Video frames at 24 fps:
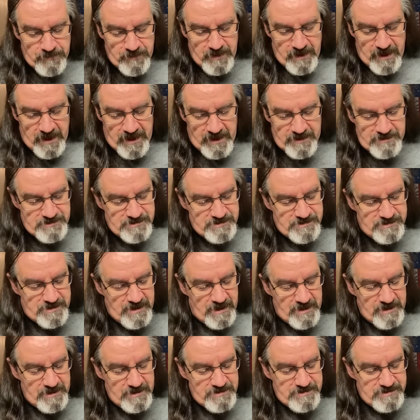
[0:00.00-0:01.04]
at
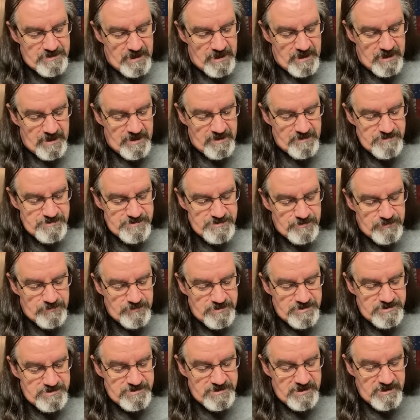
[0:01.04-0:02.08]
stated times
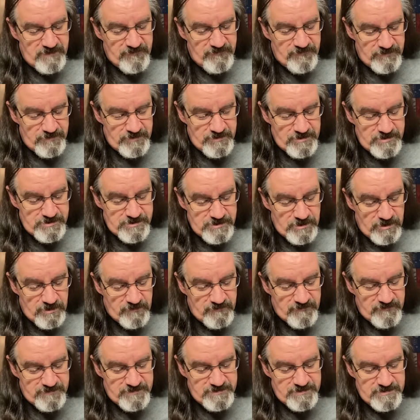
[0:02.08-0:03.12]
receive for their
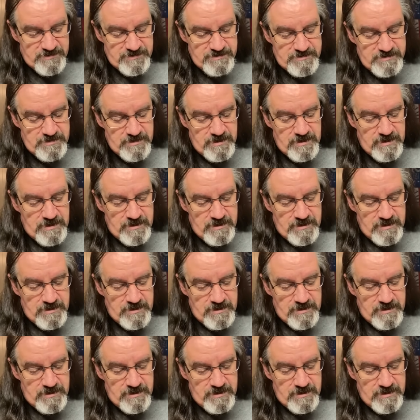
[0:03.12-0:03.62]
services